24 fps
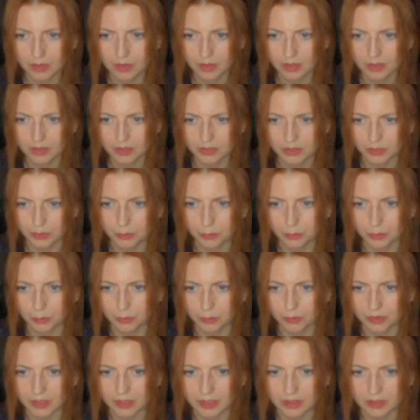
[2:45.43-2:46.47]
So we would
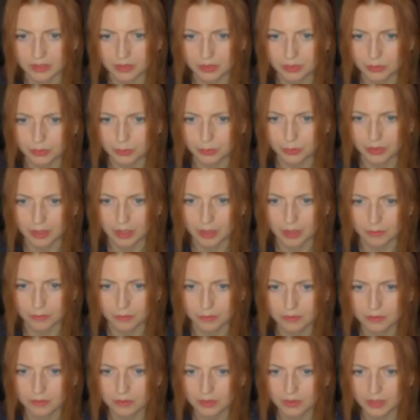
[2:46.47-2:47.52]
like to have
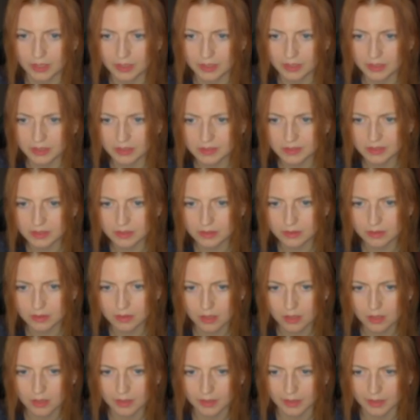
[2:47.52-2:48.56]
Grace,
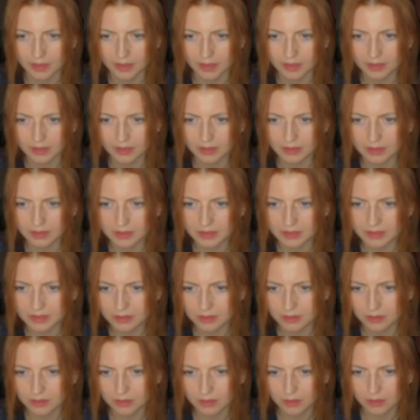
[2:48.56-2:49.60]

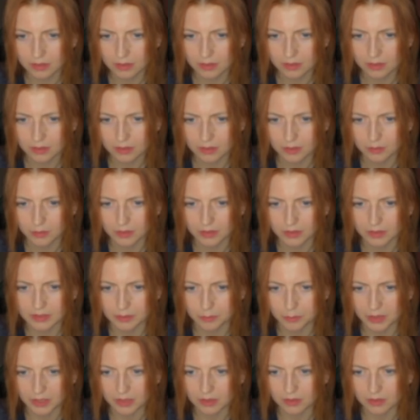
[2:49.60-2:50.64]
Alice,
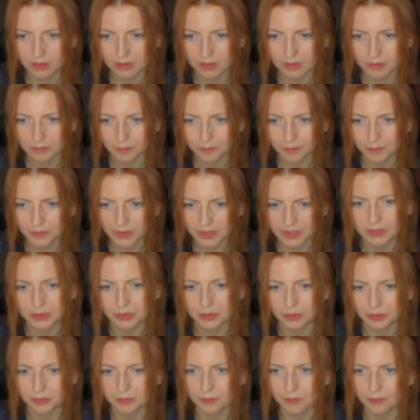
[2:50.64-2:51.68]
Isabella, and so on.